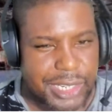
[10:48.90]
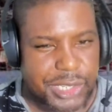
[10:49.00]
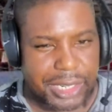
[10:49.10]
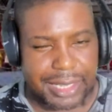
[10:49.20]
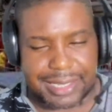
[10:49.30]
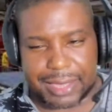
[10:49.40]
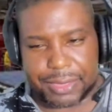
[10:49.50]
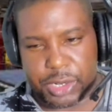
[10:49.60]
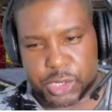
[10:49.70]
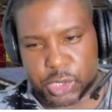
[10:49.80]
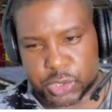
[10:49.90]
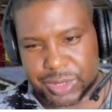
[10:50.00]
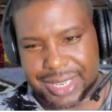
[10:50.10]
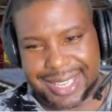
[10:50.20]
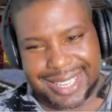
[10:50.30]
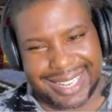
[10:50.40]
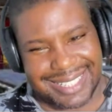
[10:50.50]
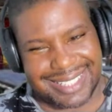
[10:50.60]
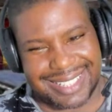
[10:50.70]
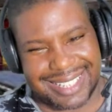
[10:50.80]
Anthony Joshua. Yeah, that's not
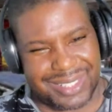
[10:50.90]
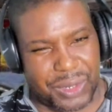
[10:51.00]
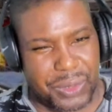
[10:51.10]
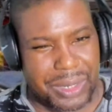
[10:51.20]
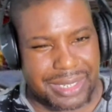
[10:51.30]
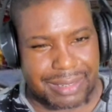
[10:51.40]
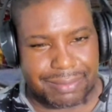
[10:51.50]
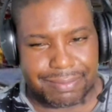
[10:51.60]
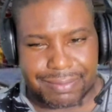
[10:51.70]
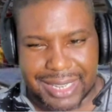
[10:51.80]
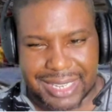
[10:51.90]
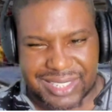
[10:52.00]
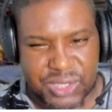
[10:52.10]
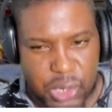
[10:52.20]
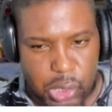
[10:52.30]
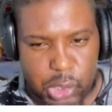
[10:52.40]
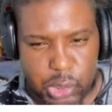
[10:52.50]
cool, is it? That's not cool.